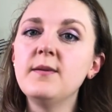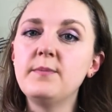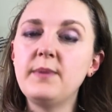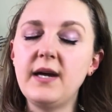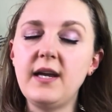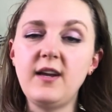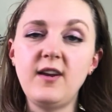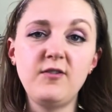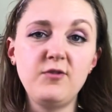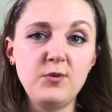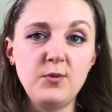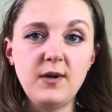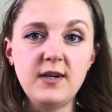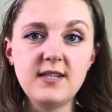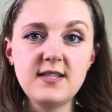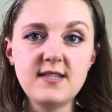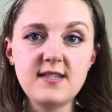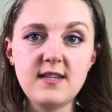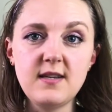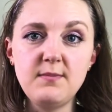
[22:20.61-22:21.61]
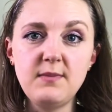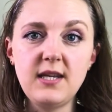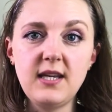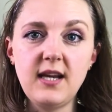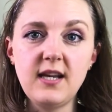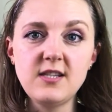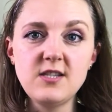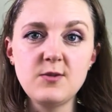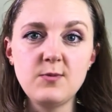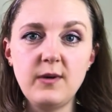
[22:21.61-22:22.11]
But if you want to see me
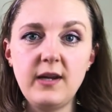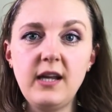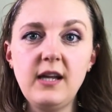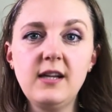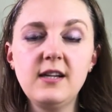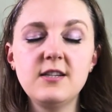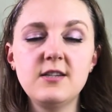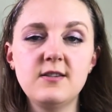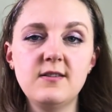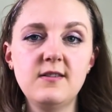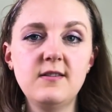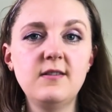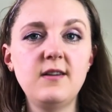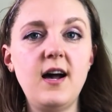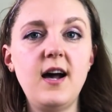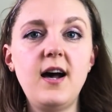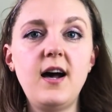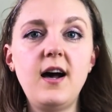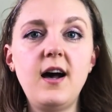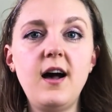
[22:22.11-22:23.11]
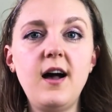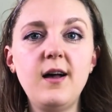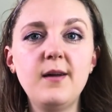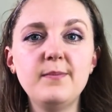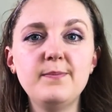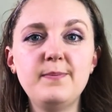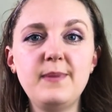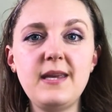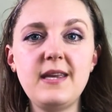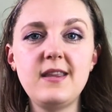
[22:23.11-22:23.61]
next week,
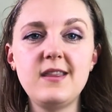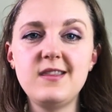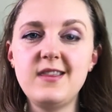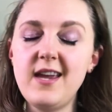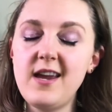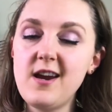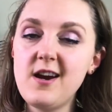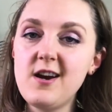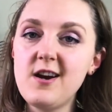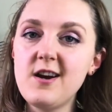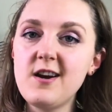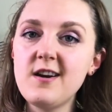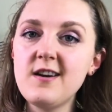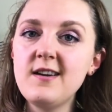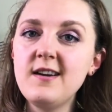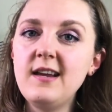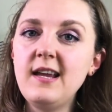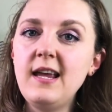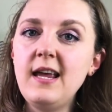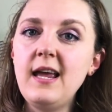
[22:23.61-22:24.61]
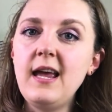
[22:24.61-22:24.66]
I'll be there.